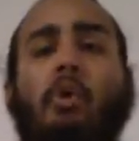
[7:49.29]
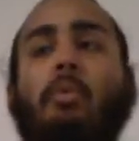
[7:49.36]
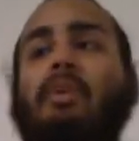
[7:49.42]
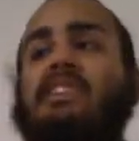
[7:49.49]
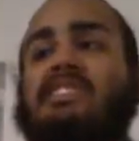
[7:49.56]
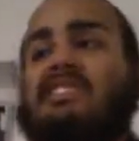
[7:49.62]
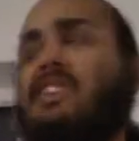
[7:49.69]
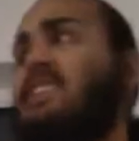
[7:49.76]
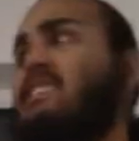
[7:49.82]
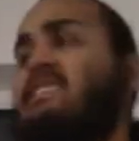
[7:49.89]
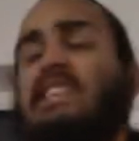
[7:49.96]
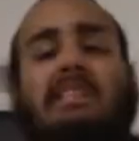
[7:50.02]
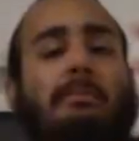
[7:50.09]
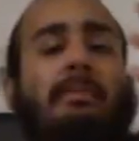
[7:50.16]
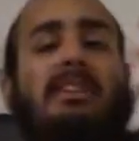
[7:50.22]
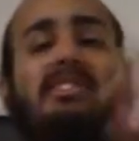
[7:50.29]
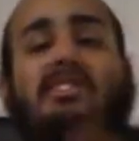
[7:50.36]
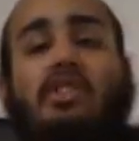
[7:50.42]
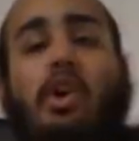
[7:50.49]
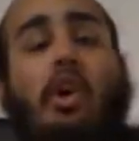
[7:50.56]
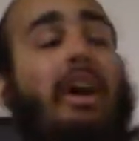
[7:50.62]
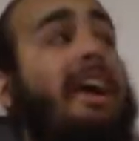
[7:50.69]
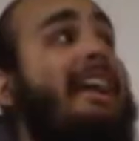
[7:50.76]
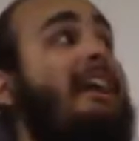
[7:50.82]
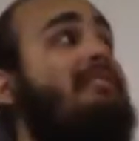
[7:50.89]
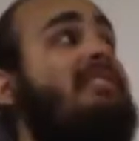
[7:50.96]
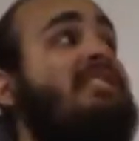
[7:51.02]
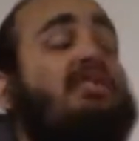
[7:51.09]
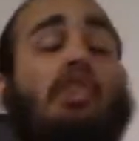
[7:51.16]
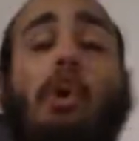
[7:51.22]
when the sun is nothing but a star, and
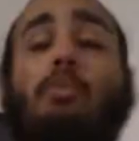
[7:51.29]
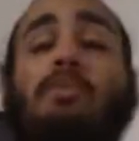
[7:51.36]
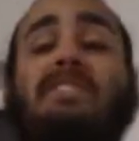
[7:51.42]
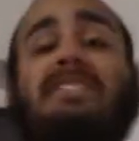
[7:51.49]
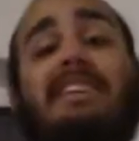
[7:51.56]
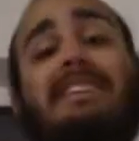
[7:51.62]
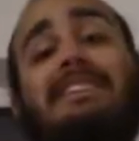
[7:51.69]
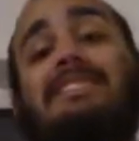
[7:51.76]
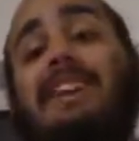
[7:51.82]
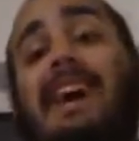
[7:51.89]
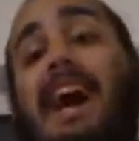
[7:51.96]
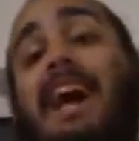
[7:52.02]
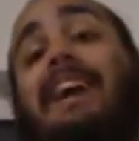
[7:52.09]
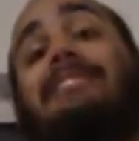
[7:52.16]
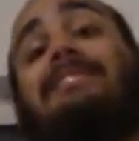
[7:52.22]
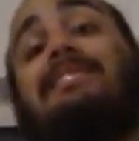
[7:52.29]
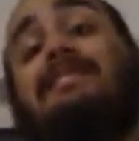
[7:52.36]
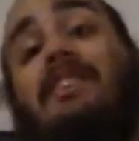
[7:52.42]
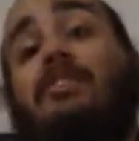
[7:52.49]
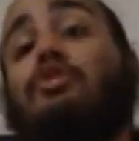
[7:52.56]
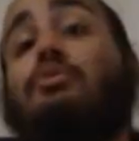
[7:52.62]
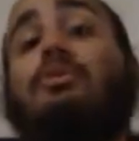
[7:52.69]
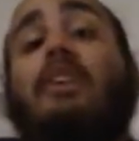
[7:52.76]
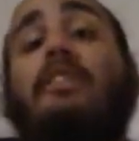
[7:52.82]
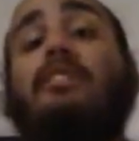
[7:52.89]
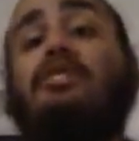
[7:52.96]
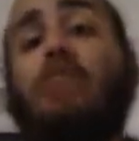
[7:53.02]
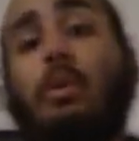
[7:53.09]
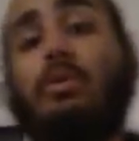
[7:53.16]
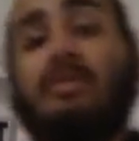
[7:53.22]
every star we see in the sky is a sun to another
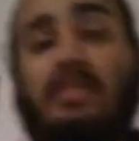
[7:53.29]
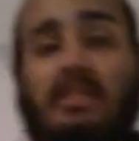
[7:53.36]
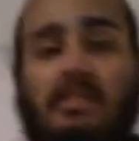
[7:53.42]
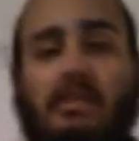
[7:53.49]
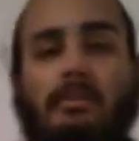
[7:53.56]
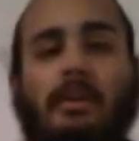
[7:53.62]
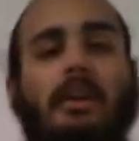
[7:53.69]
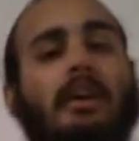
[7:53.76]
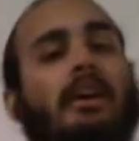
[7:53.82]
solar system.